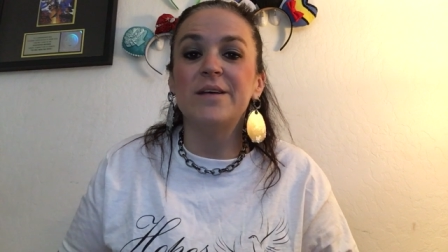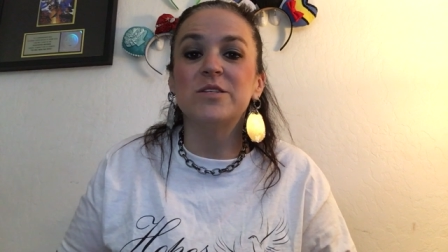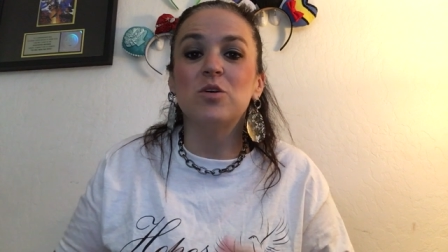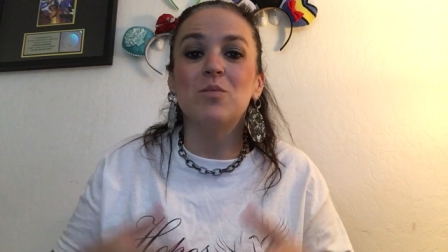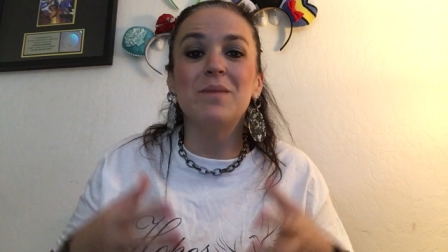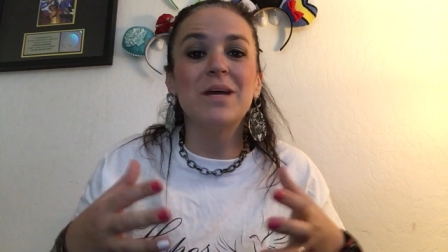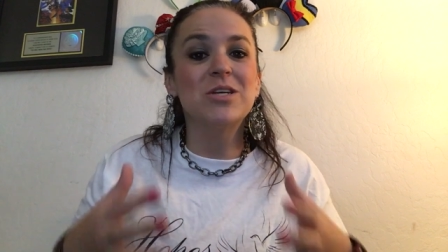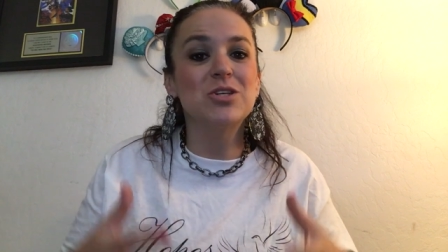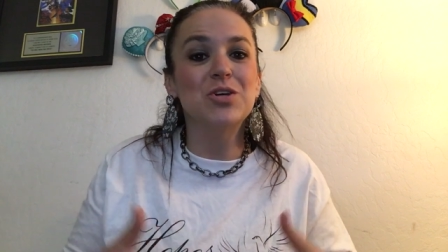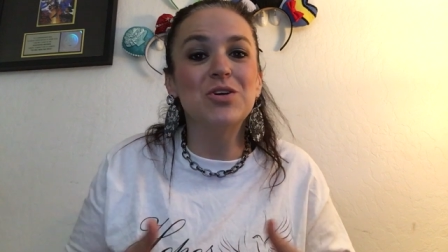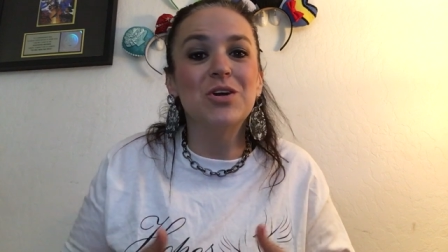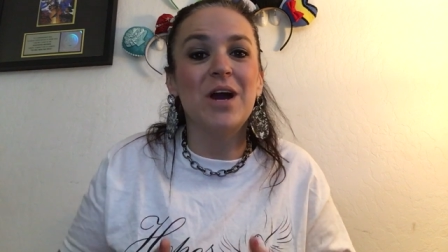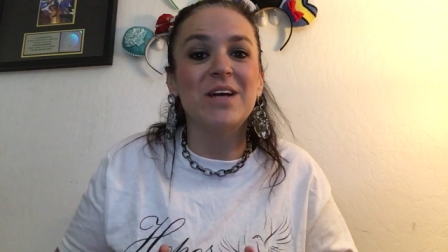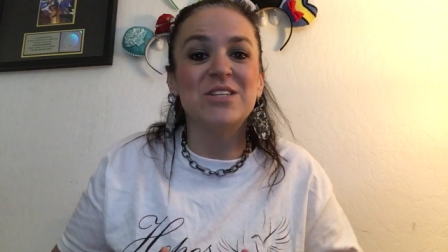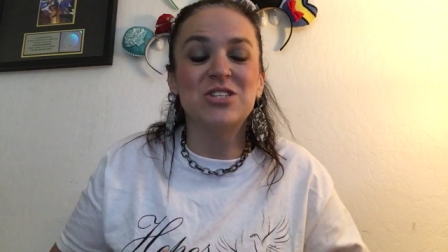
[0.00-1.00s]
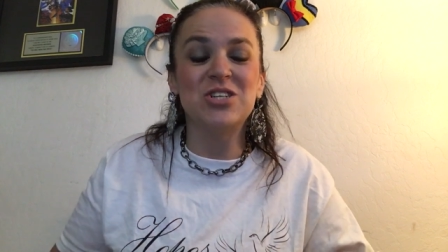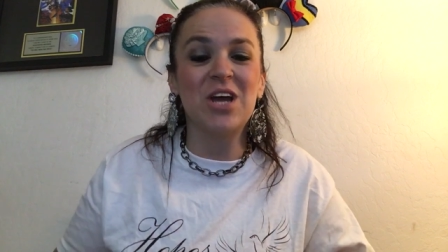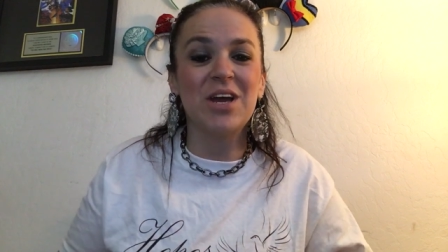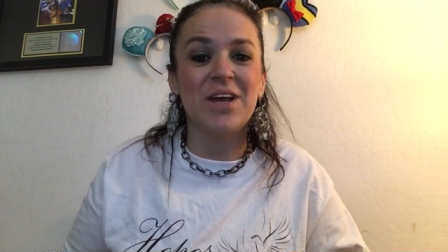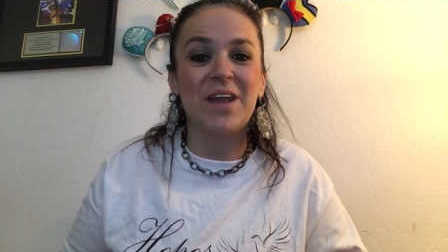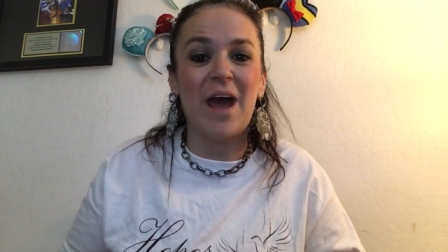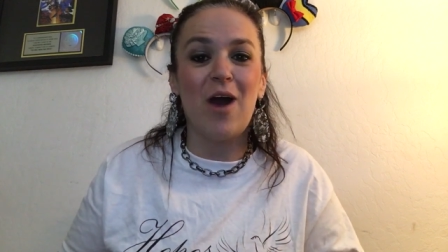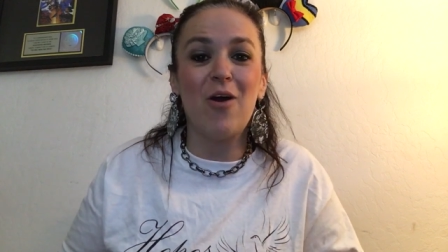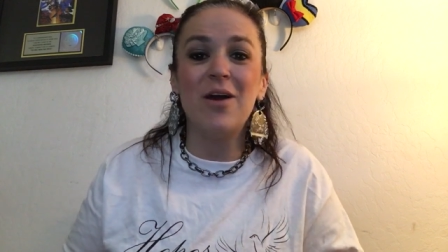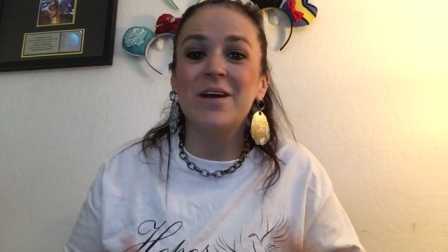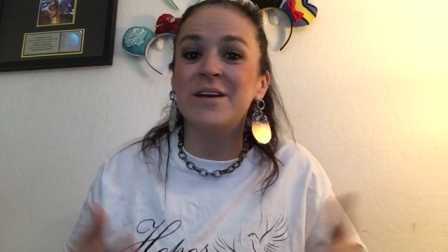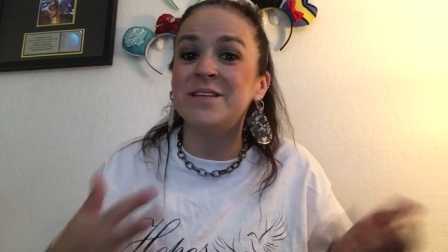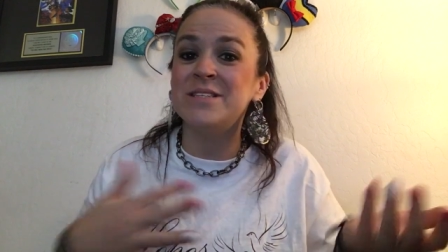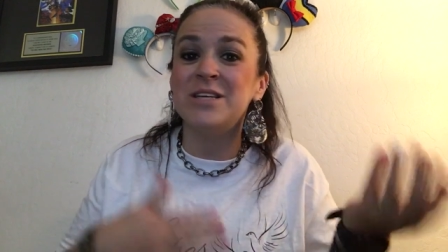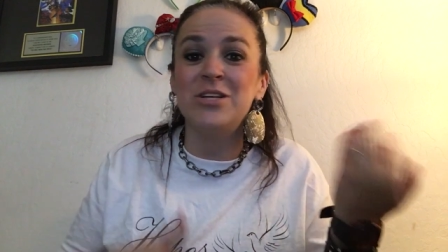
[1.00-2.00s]
So make sure you guys check it out and
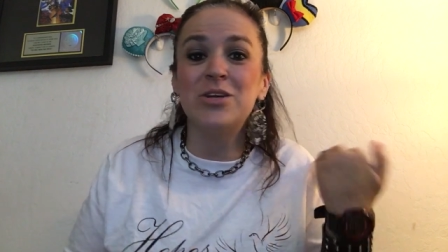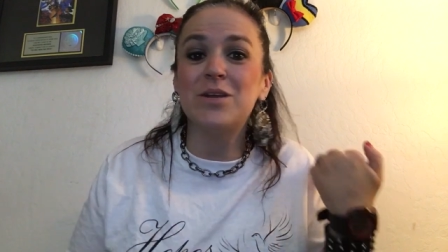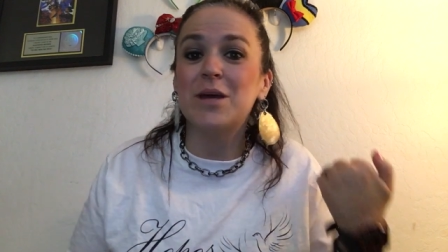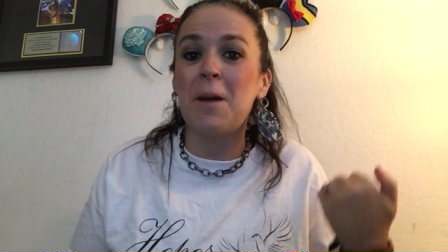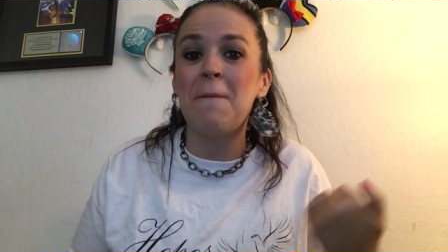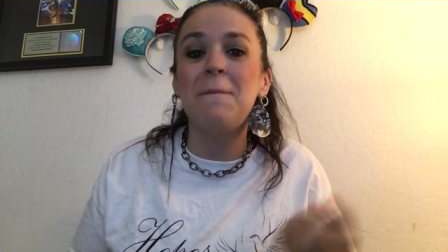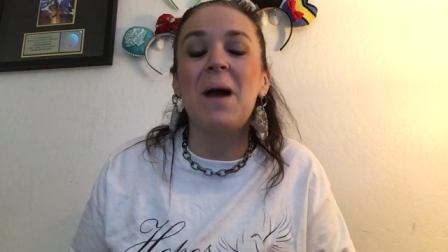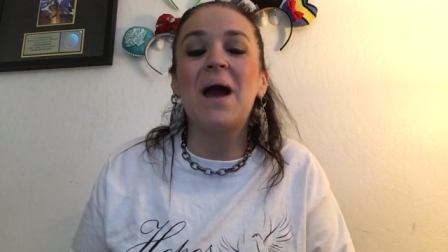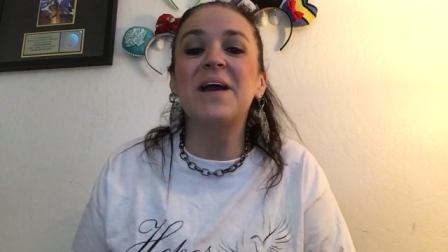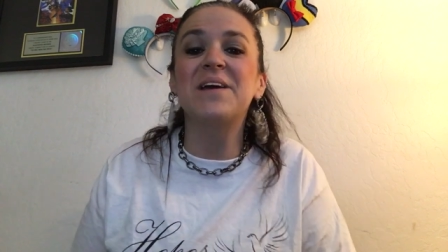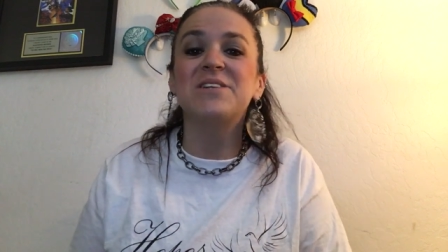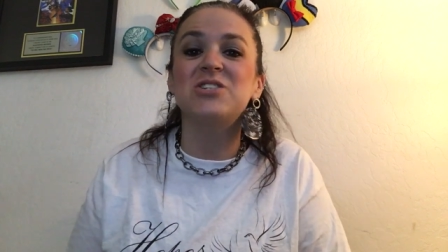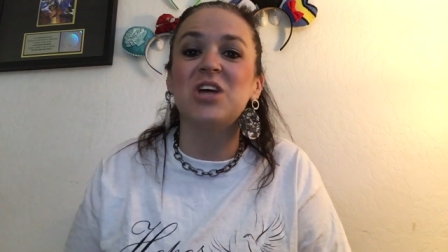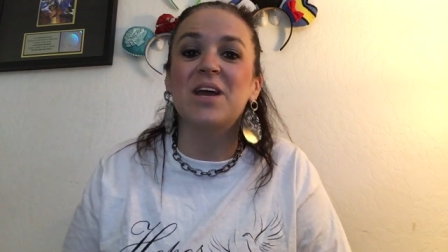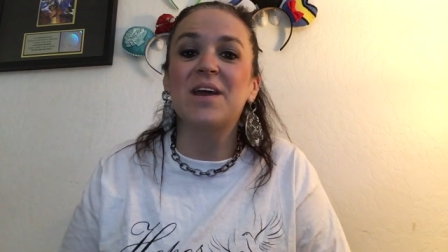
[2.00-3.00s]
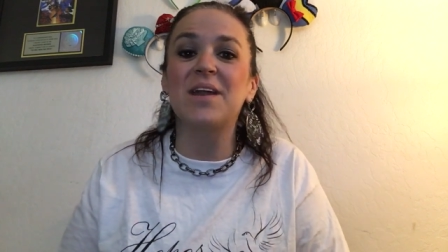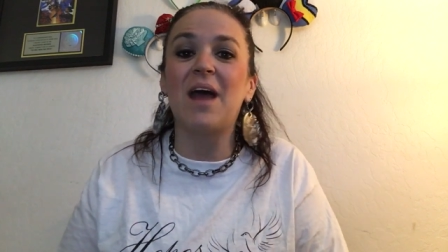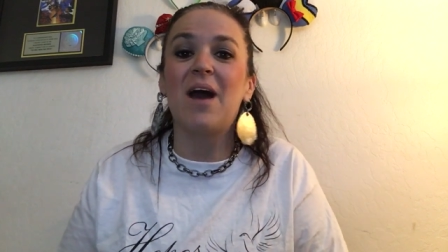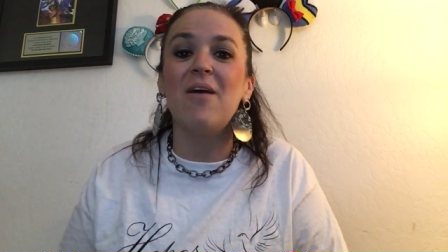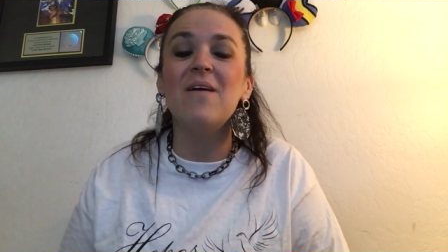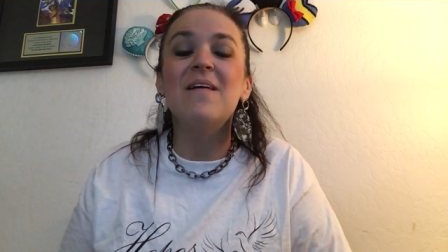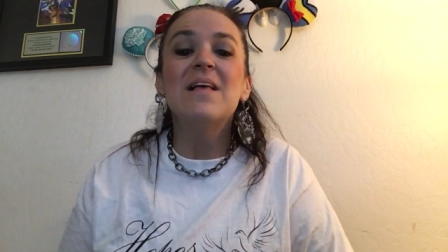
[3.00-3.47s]
continue to come back and check it out.